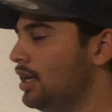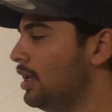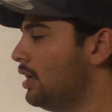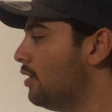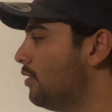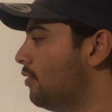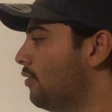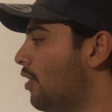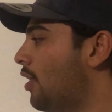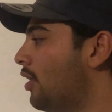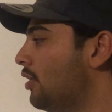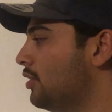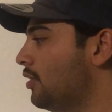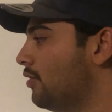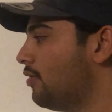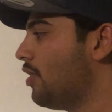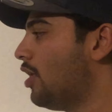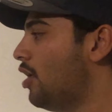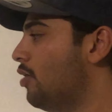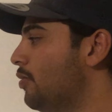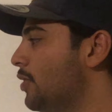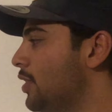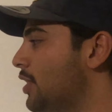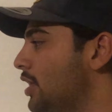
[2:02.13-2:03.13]
and all the
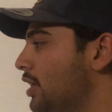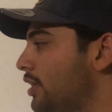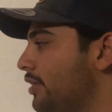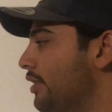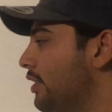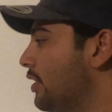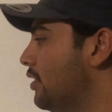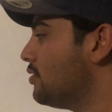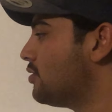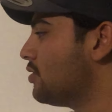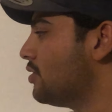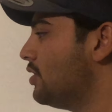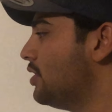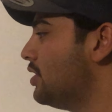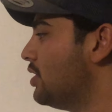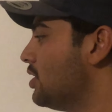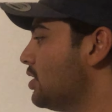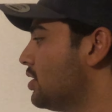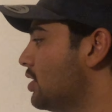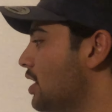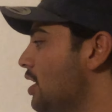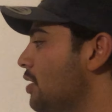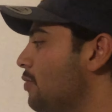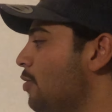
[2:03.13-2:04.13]
raw materials, so they
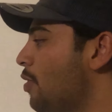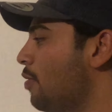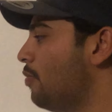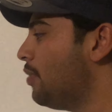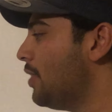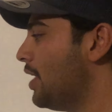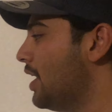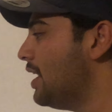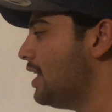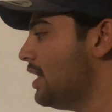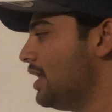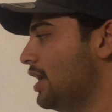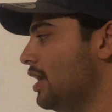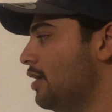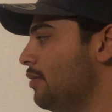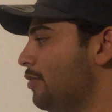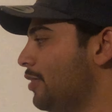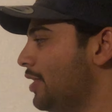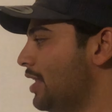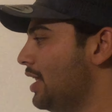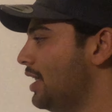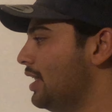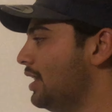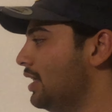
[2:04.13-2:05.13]
just keep on planting and
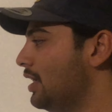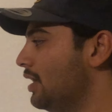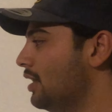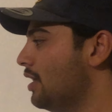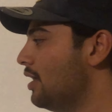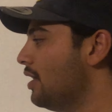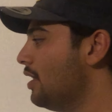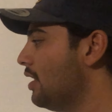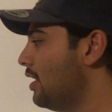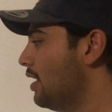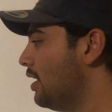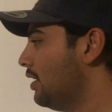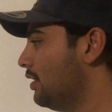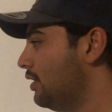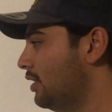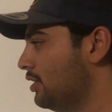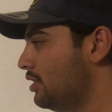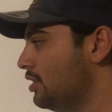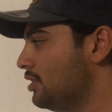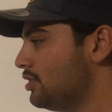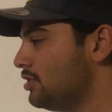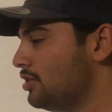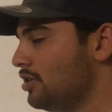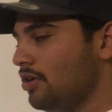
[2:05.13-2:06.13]
planting, and they
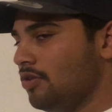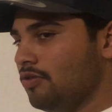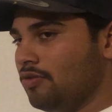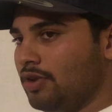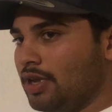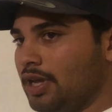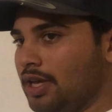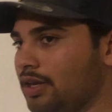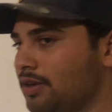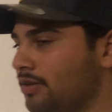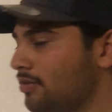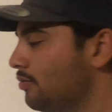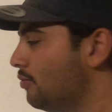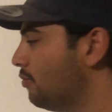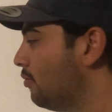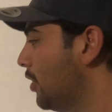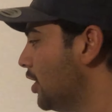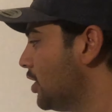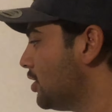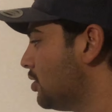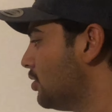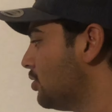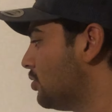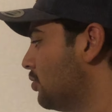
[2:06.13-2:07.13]
just don't like
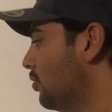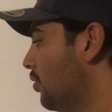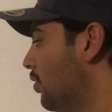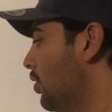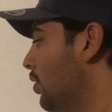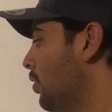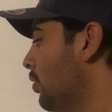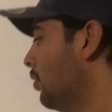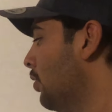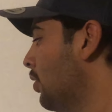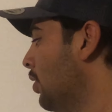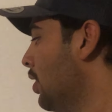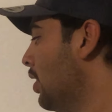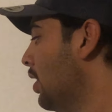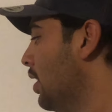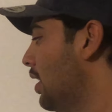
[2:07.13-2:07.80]
mix the soil.